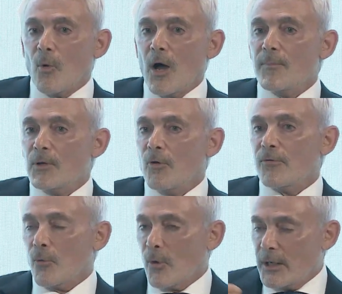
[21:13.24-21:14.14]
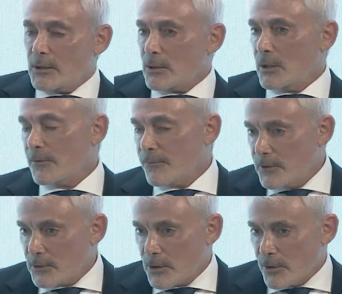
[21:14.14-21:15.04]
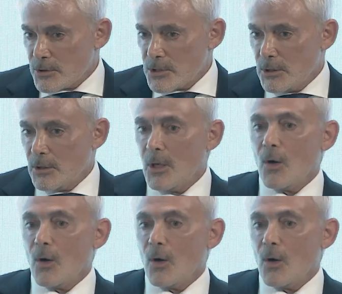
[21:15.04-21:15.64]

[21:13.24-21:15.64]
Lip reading: be overweight in a fiat currency?